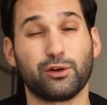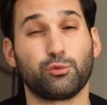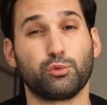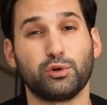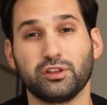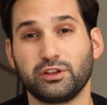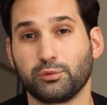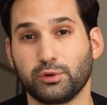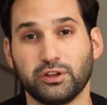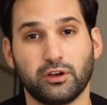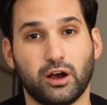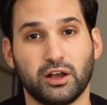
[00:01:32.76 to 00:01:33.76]
and really,
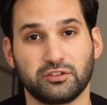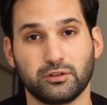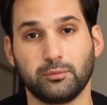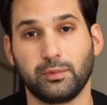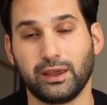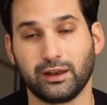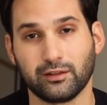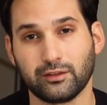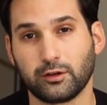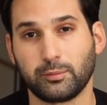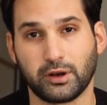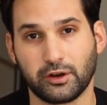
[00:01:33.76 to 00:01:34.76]
really awesome and a
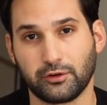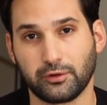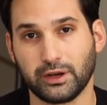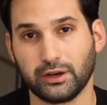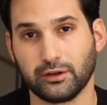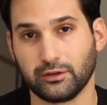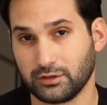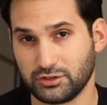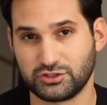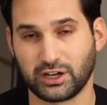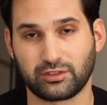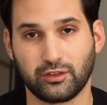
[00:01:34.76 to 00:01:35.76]
little bit underrated.
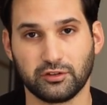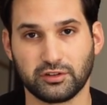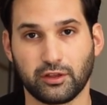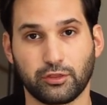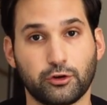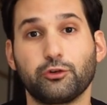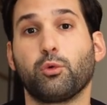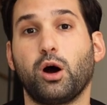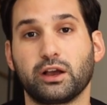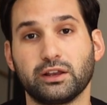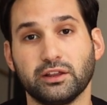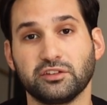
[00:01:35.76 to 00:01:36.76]
Check those out. They're in
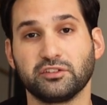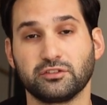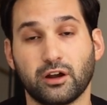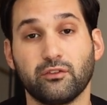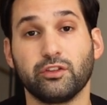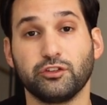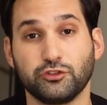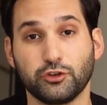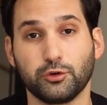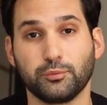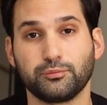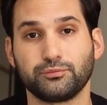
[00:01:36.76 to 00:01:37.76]
walking distance of the
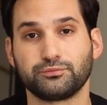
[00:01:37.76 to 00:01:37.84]
zoo.